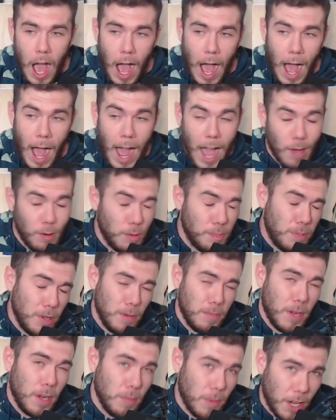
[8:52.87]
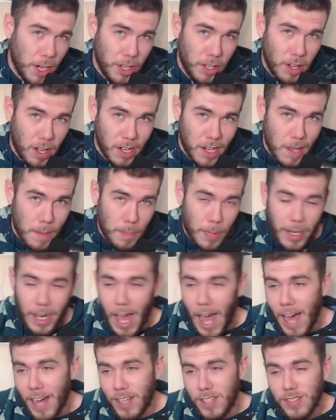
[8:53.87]
I would put my money on it, but
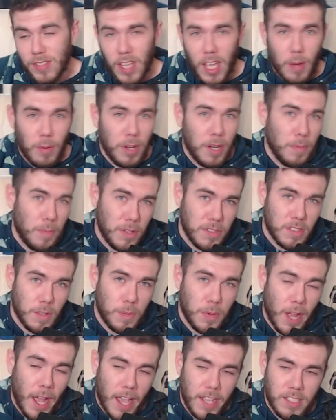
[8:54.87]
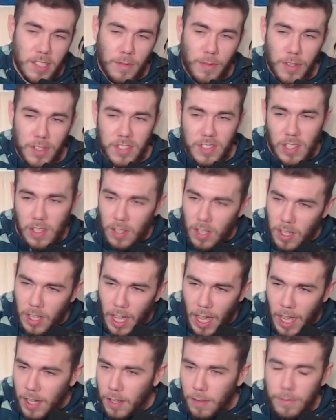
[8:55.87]
honestly, I wouldn't be surprised if it's still a
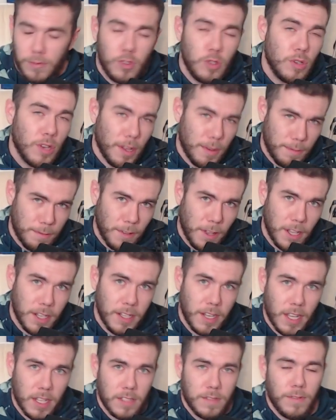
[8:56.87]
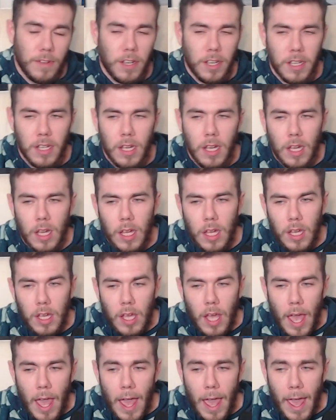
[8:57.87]
kind of tune-up fight next fight.
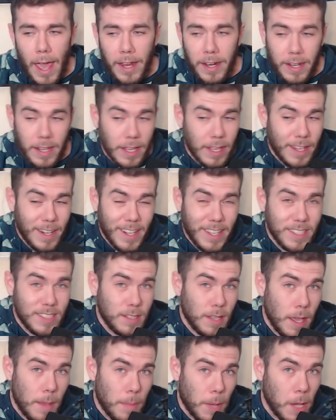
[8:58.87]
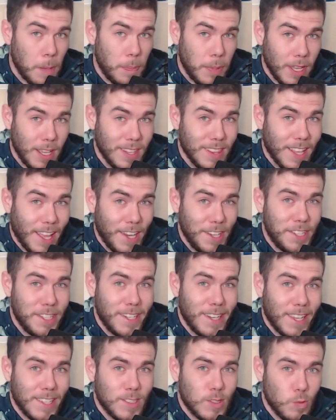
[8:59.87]
And it might be in
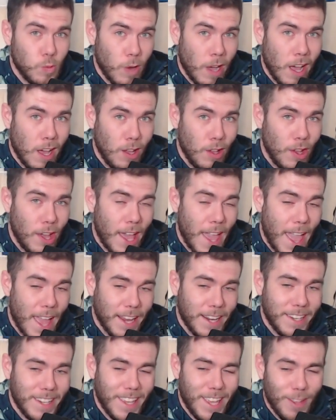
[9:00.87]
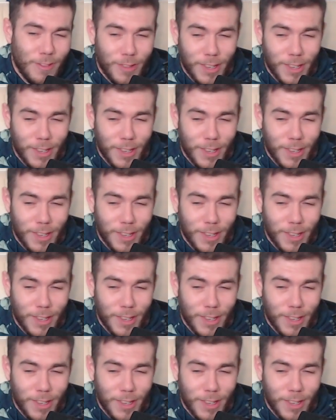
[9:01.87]
London as well. And if